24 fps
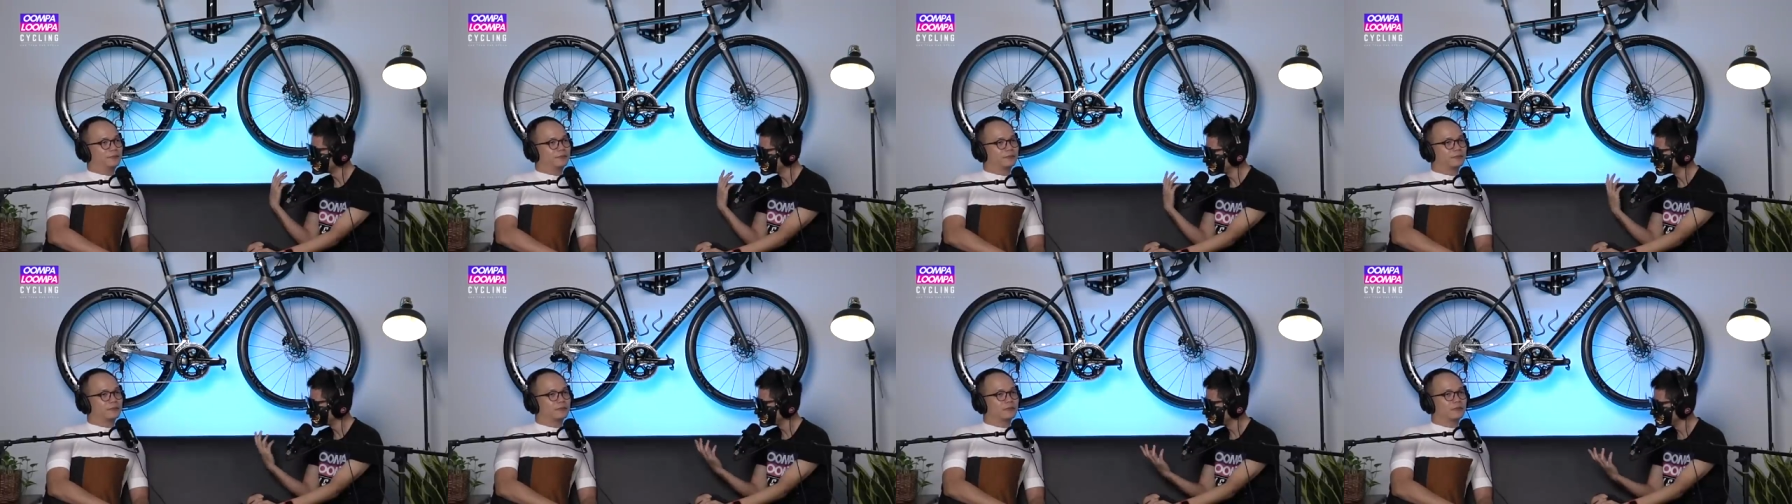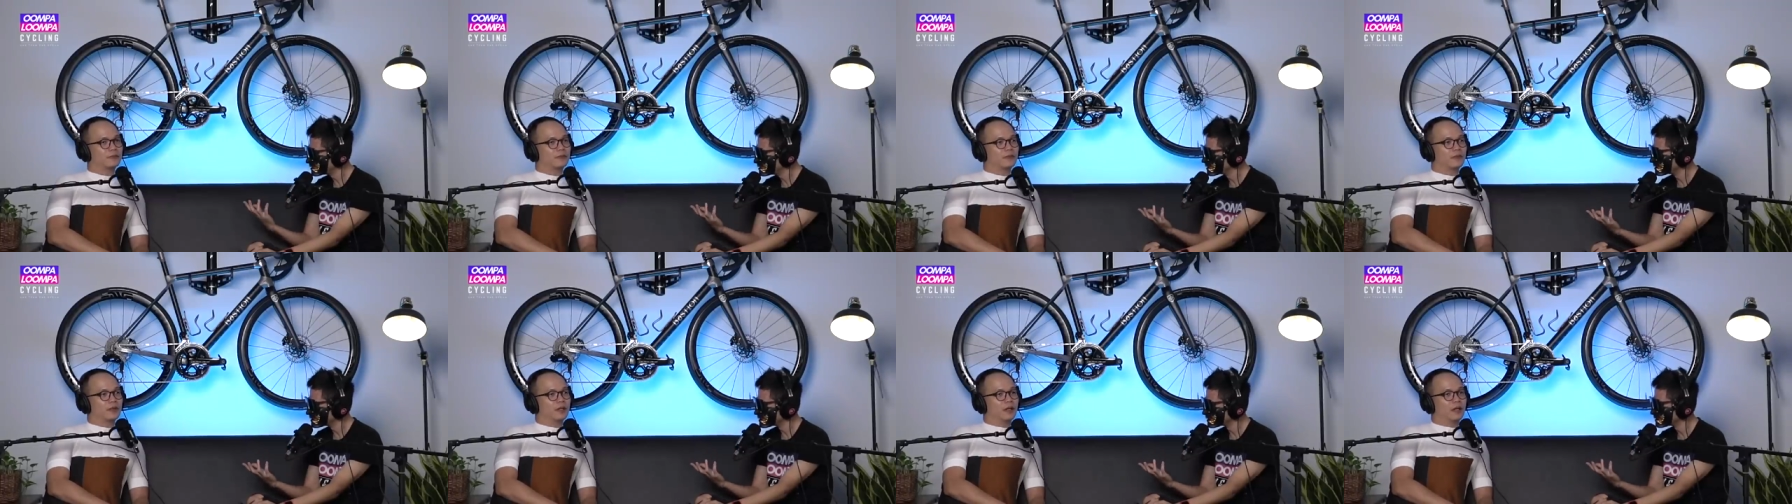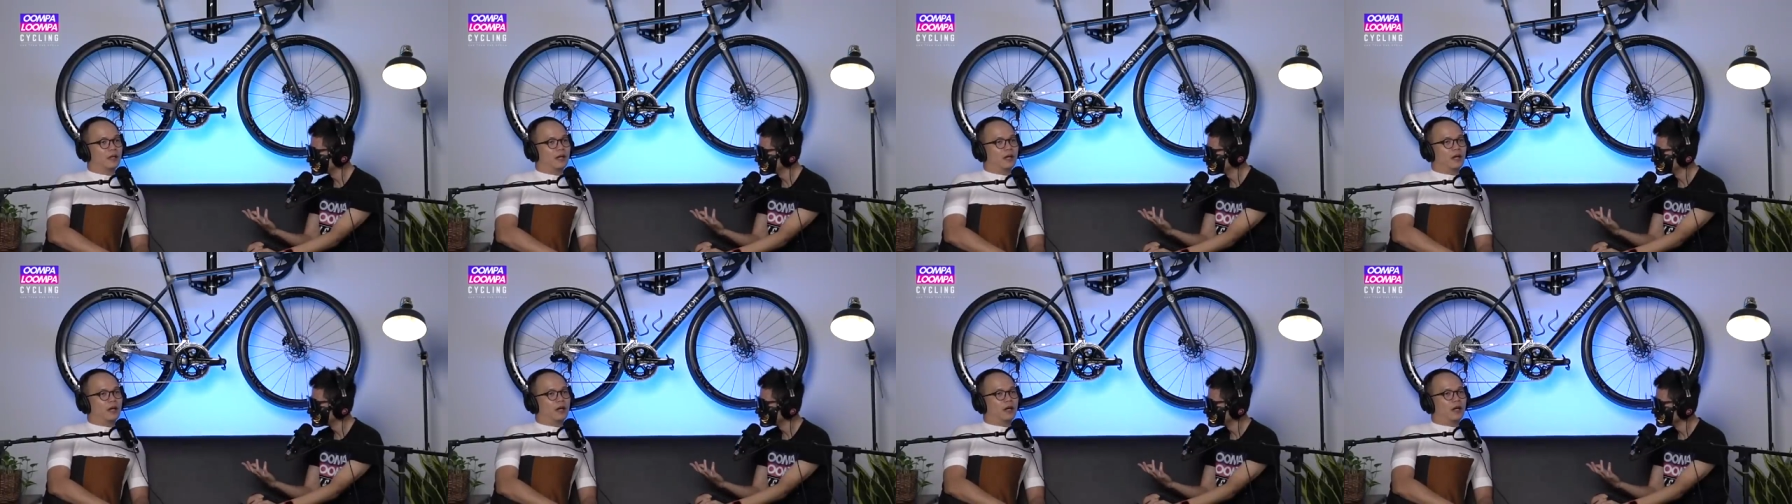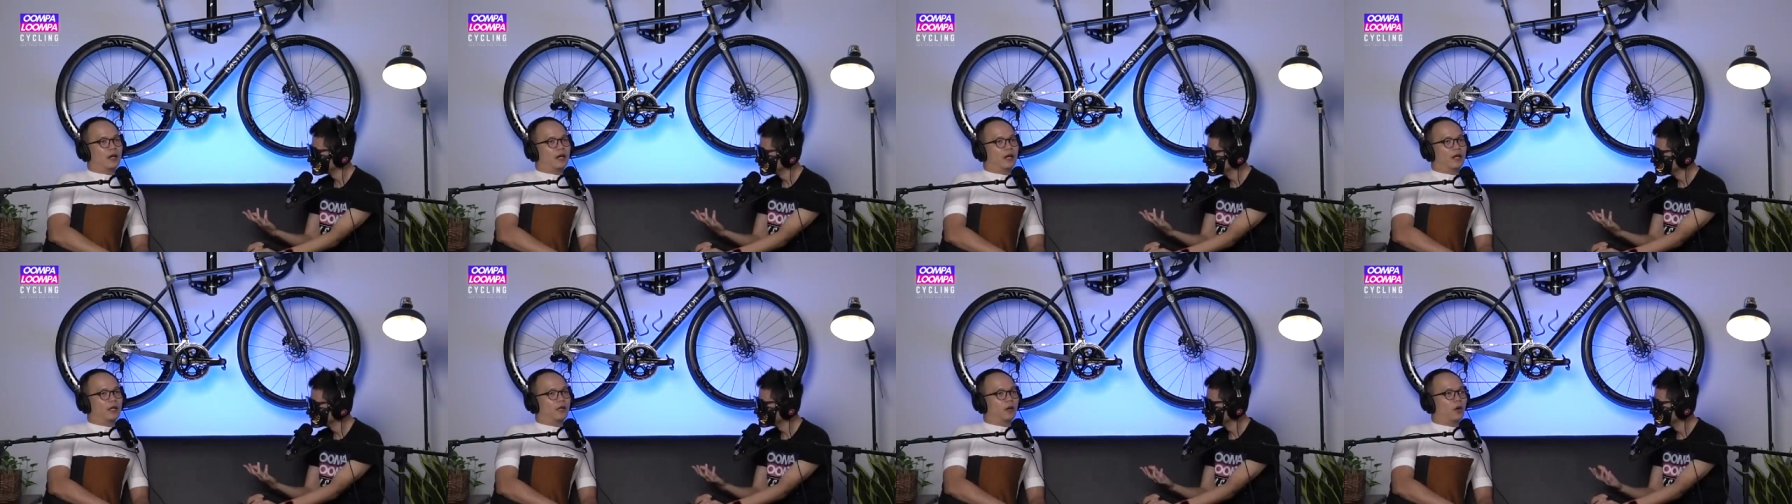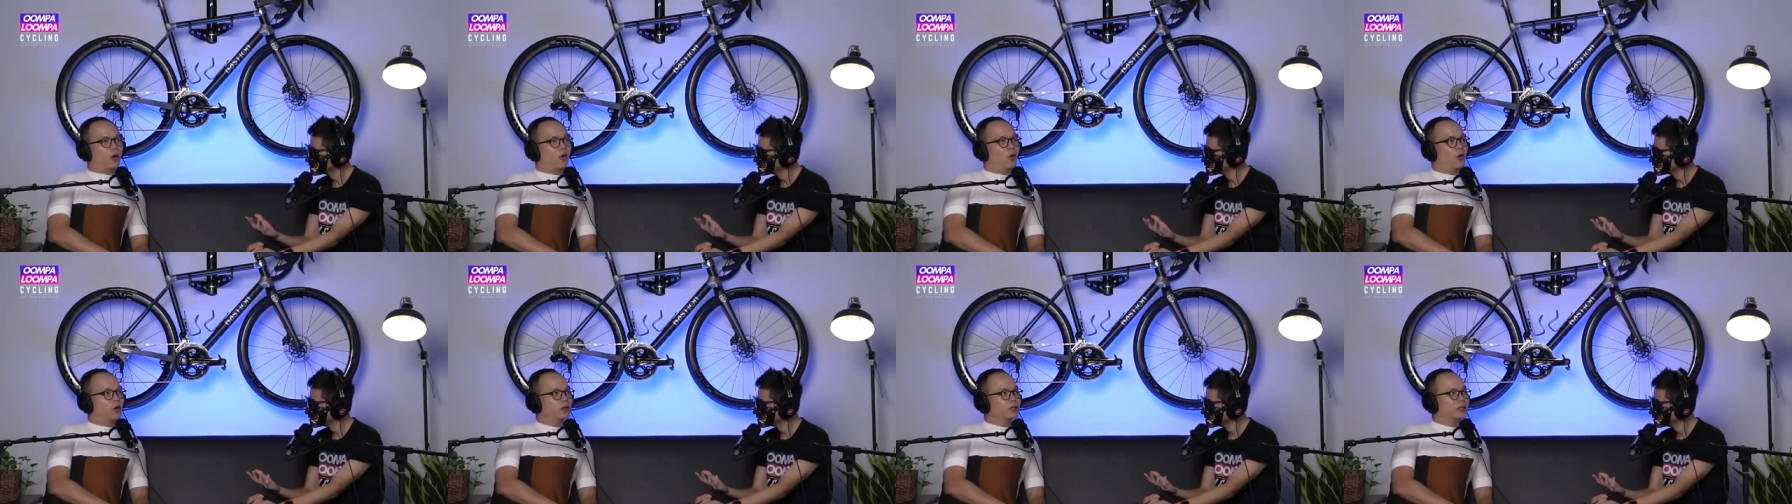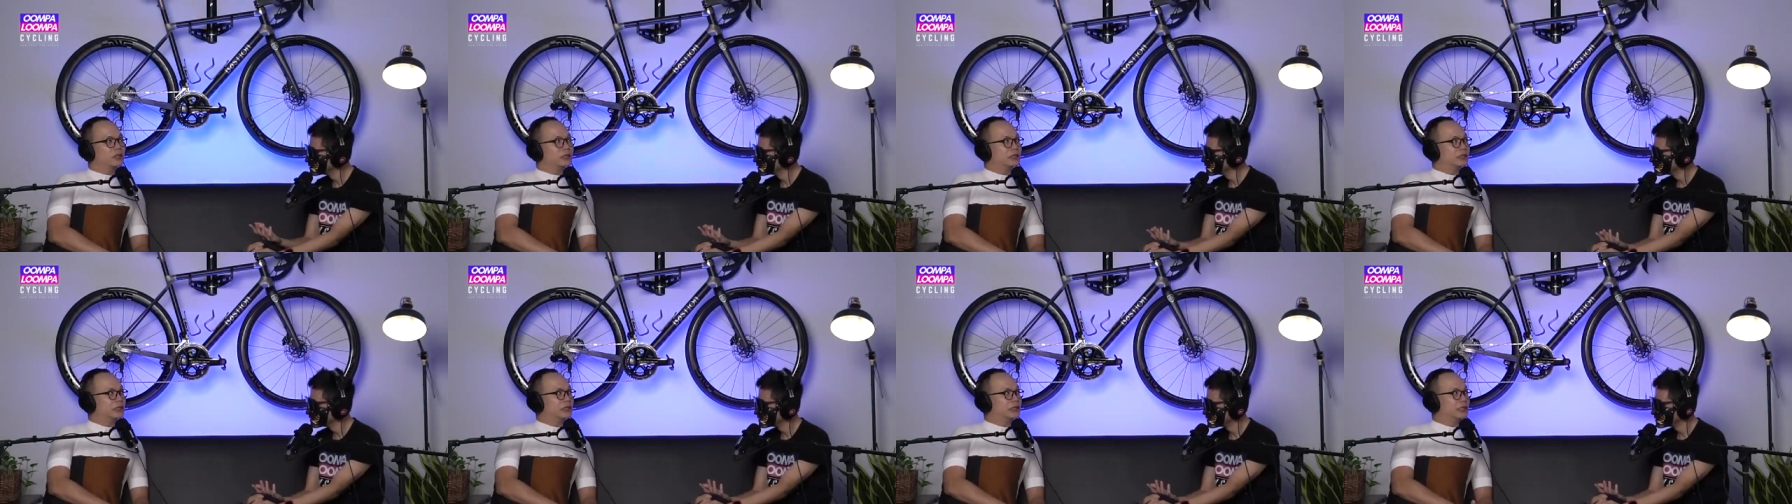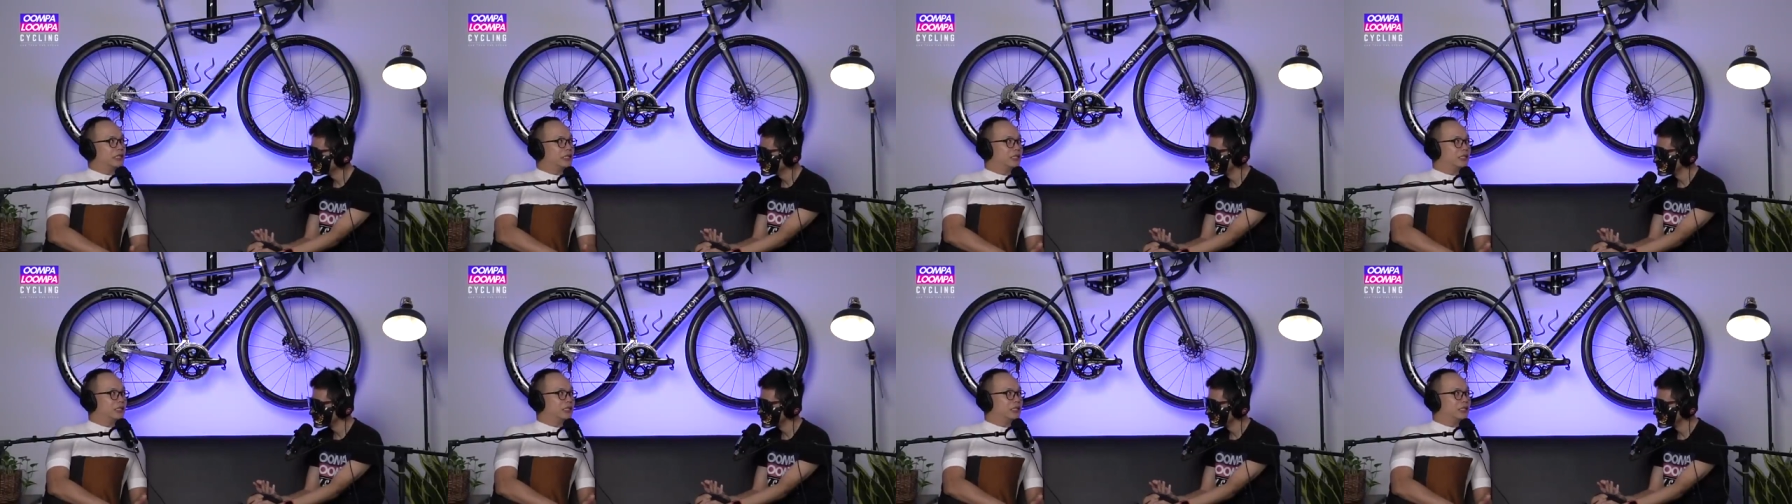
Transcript: take two years. I ordered